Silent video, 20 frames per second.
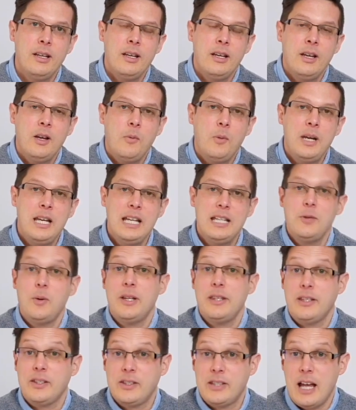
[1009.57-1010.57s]
We need to
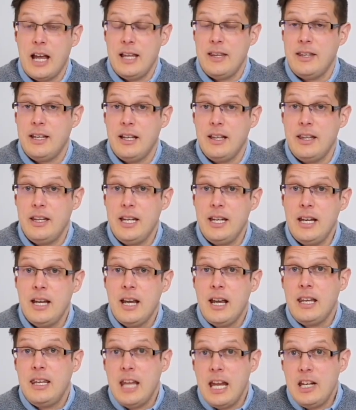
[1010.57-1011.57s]
understand that the
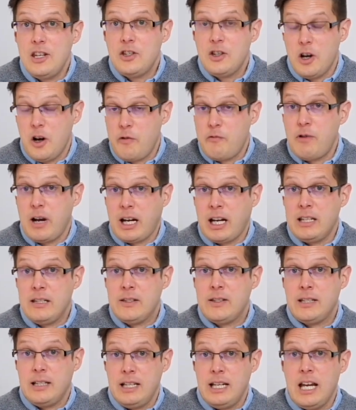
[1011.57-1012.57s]
nature of
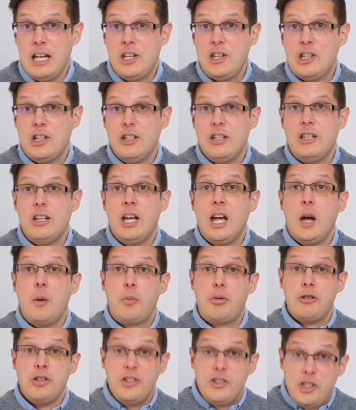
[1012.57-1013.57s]
reconciliation
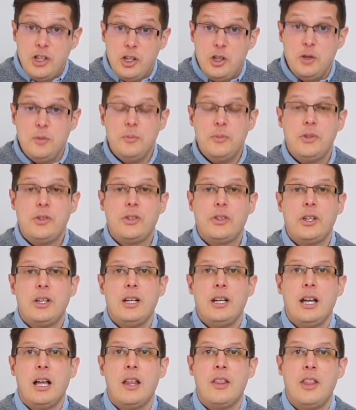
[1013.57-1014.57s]
presumes
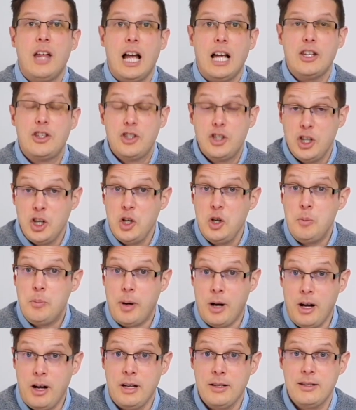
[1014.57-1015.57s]
that two
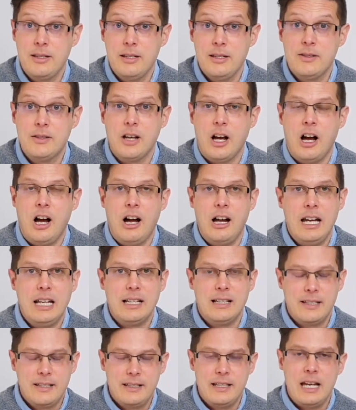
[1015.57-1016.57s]
parties are in a
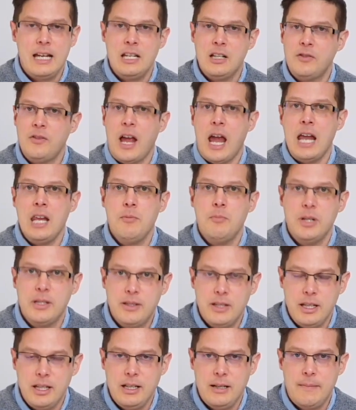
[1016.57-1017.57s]
state of
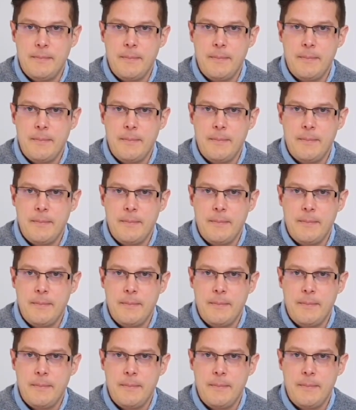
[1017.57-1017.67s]
enmity,